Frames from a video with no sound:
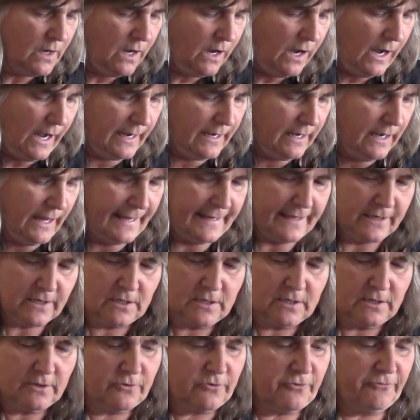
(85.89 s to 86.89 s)
I
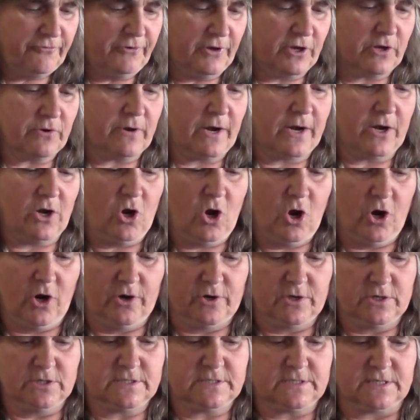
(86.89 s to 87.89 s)
like the figure 8
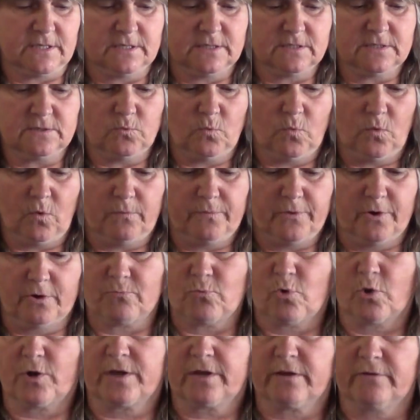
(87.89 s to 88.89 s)
harnesses. They're
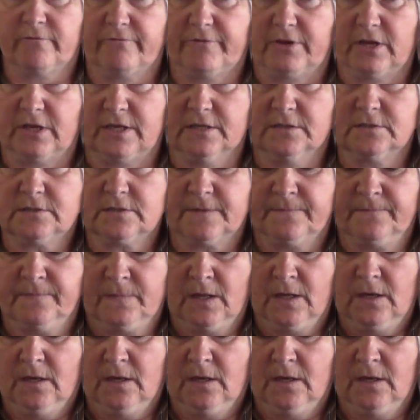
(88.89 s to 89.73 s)
more convenient.